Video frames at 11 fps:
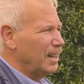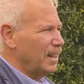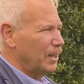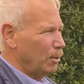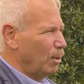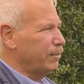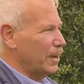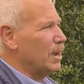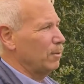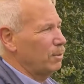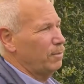and they were
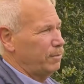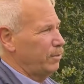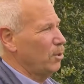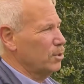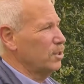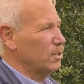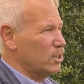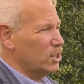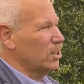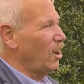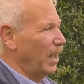found frozen
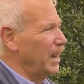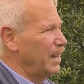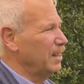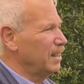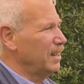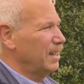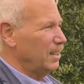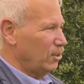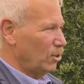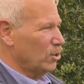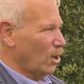solid,
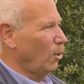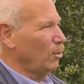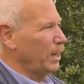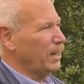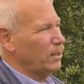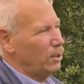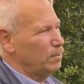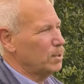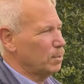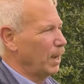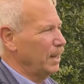just holding
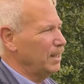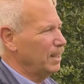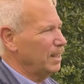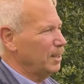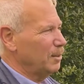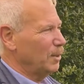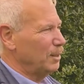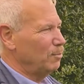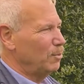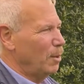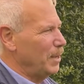cups for
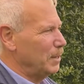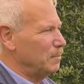rum in.